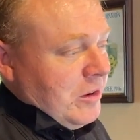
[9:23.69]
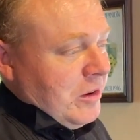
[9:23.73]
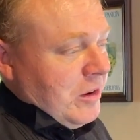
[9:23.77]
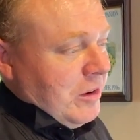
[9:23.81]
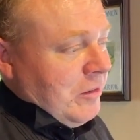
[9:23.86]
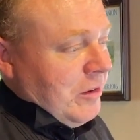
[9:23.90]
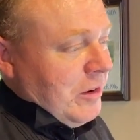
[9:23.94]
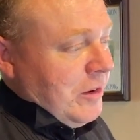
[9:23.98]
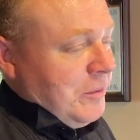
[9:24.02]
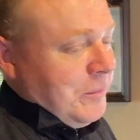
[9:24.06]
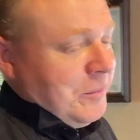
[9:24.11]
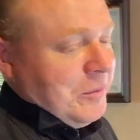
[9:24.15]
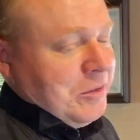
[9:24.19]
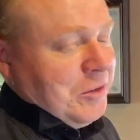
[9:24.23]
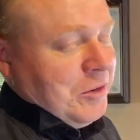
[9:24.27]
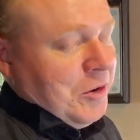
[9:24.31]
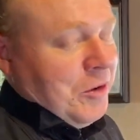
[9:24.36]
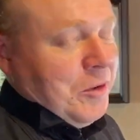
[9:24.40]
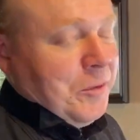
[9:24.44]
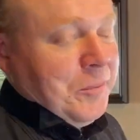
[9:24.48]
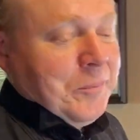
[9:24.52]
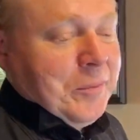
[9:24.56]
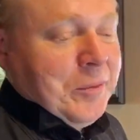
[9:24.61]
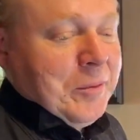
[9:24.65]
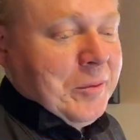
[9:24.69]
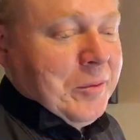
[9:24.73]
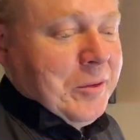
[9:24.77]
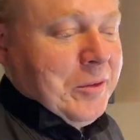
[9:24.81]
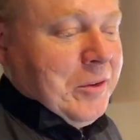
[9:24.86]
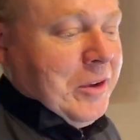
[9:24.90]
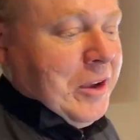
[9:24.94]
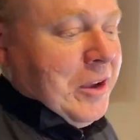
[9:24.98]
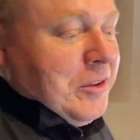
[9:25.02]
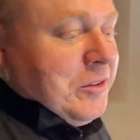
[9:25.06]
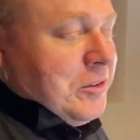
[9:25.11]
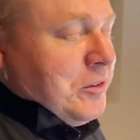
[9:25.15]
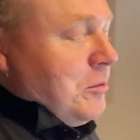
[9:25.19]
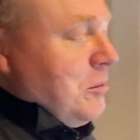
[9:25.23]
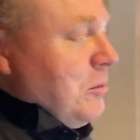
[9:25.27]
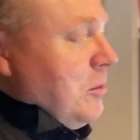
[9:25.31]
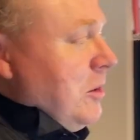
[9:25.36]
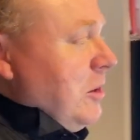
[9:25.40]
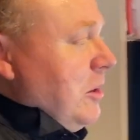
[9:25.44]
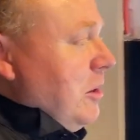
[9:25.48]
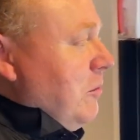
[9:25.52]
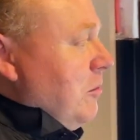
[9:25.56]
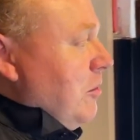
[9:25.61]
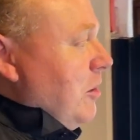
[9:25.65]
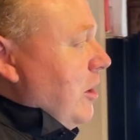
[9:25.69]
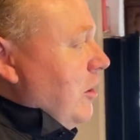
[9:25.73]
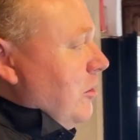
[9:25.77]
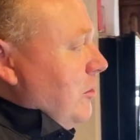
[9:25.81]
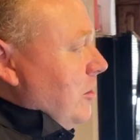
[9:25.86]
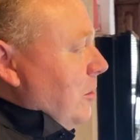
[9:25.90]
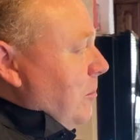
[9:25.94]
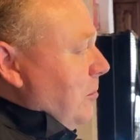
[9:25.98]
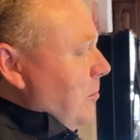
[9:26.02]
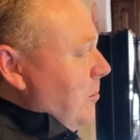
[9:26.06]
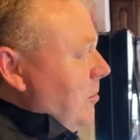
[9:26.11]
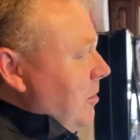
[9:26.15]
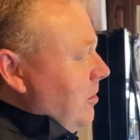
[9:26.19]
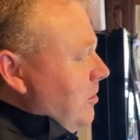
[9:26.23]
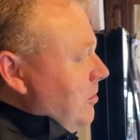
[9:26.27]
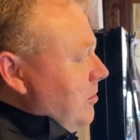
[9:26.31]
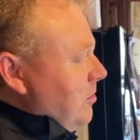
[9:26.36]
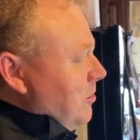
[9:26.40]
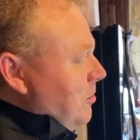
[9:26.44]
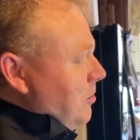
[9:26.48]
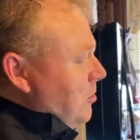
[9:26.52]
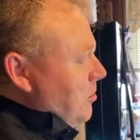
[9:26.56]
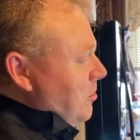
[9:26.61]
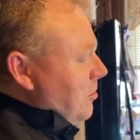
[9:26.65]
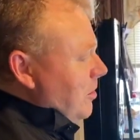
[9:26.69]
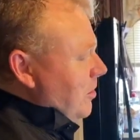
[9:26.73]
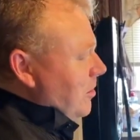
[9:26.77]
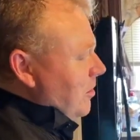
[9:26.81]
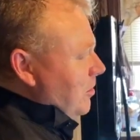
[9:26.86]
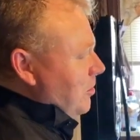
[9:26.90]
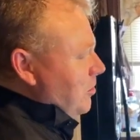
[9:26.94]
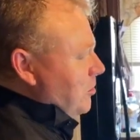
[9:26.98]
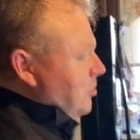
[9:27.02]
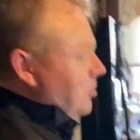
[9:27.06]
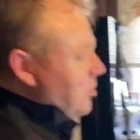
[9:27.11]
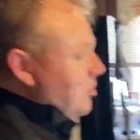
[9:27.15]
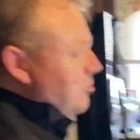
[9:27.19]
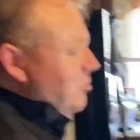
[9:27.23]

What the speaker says: All right. So we're going to give you guys a couple minutes to enjoy your